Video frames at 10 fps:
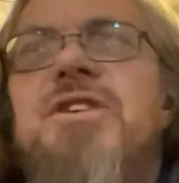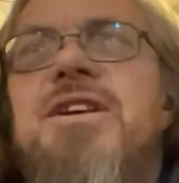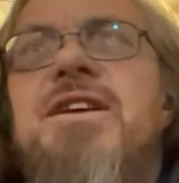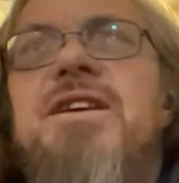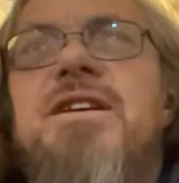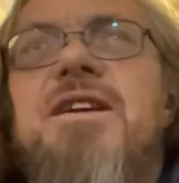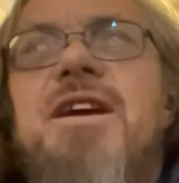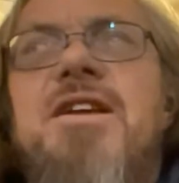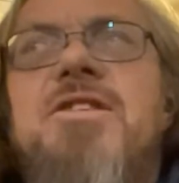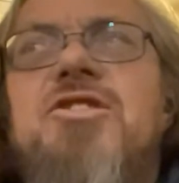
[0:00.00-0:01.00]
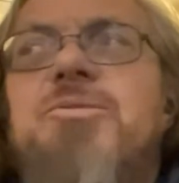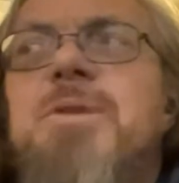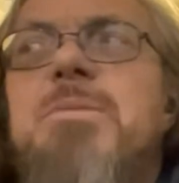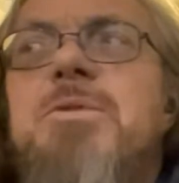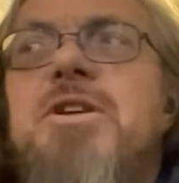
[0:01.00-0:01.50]
see those
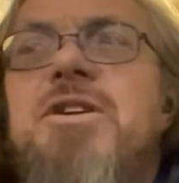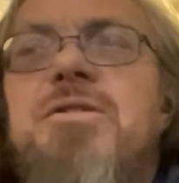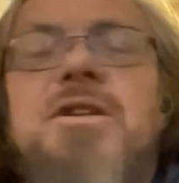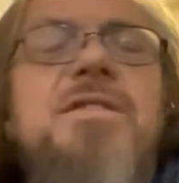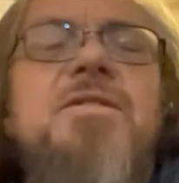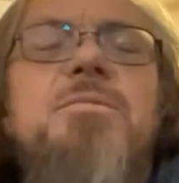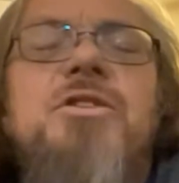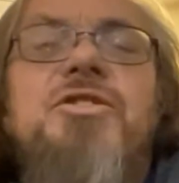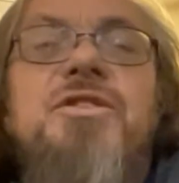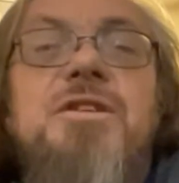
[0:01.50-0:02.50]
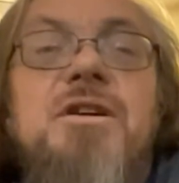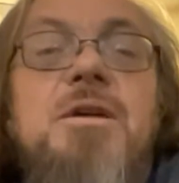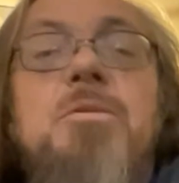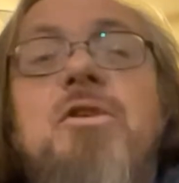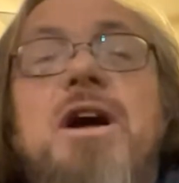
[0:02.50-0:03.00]
people that you love the most
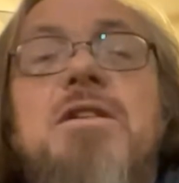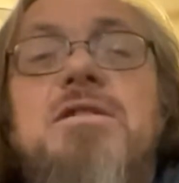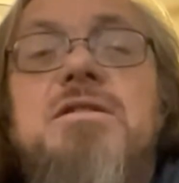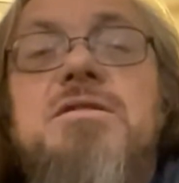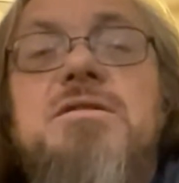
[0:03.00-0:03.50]
come around.